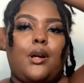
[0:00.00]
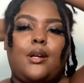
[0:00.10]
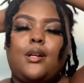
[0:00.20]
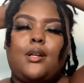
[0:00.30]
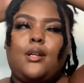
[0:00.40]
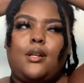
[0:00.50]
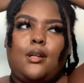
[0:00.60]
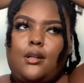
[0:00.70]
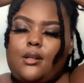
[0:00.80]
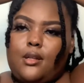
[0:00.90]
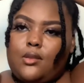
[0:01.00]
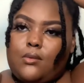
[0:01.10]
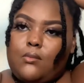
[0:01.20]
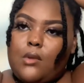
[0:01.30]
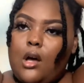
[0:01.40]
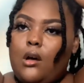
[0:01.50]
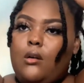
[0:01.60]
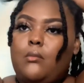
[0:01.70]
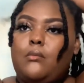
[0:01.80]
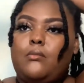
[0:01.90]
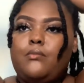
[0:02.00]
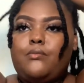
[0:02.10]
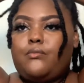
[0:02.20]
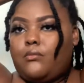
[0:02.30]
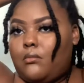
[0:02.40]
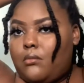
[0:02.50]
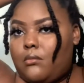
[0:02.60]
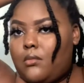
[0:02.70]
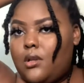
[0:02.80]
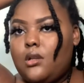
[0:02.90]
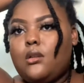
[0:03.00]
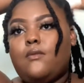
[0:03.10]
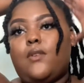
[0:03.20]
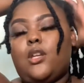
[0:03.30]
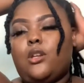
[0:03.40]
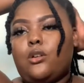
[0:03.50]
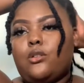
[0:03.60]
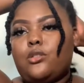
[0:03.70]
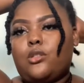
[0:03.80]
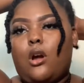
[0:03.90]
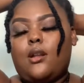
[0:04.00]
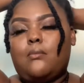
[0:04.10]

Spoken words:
And yes, I know, Jose, well, why would you get Kanekalon braiding hair when there's lock hair?